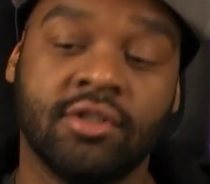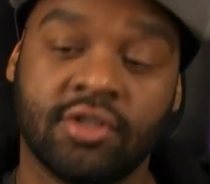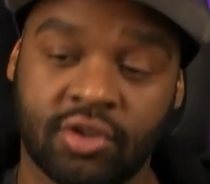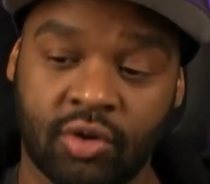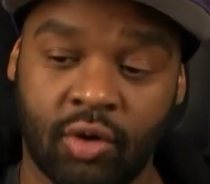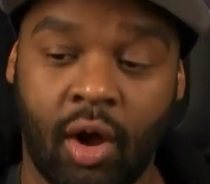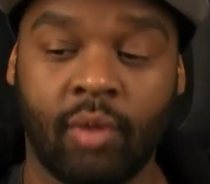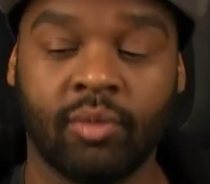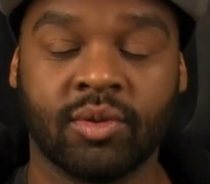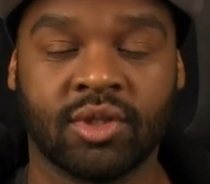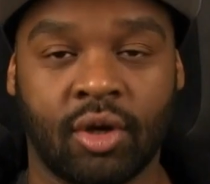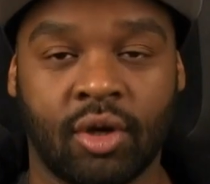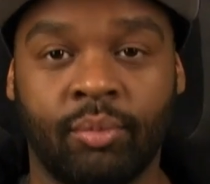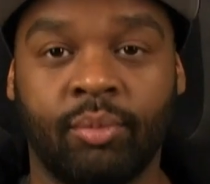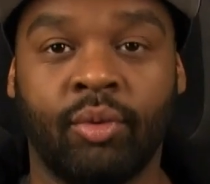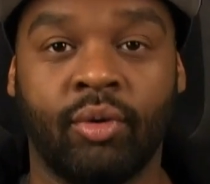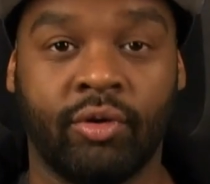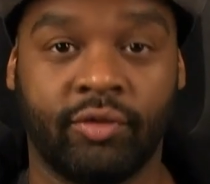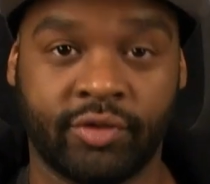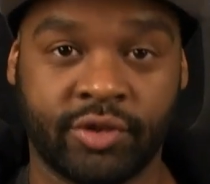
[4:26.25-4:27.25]
So I was
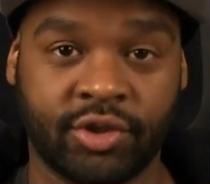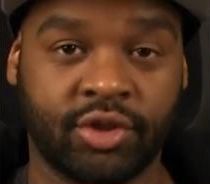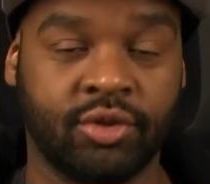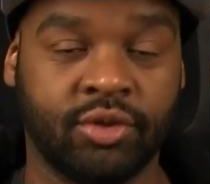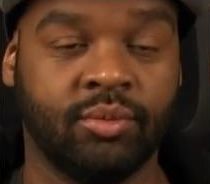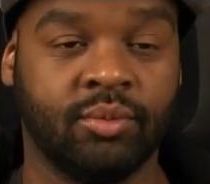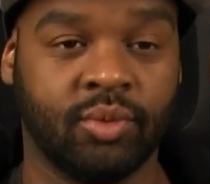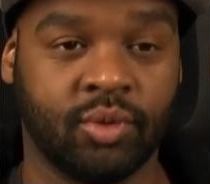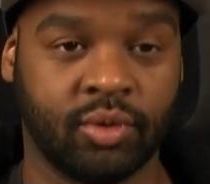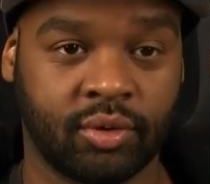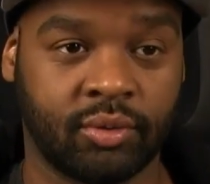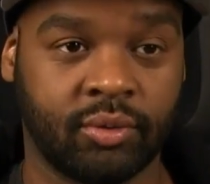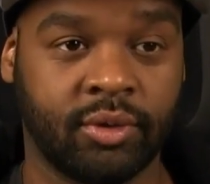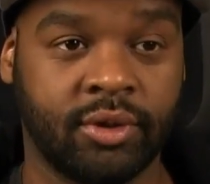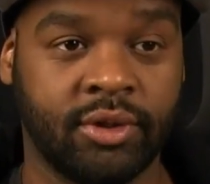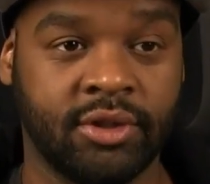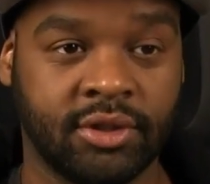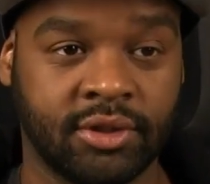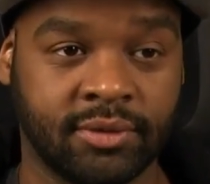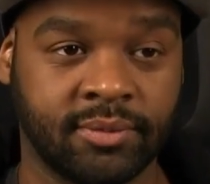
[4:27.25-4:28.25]
on board for shooting more
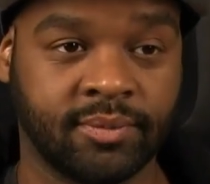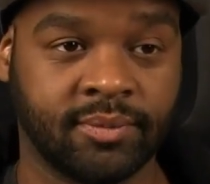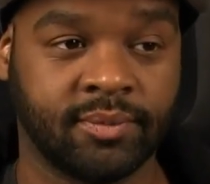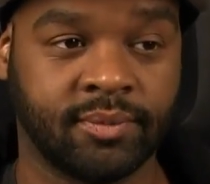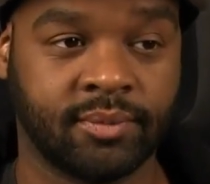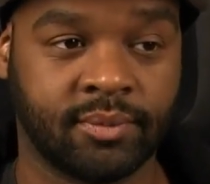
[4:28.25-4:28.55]
threes.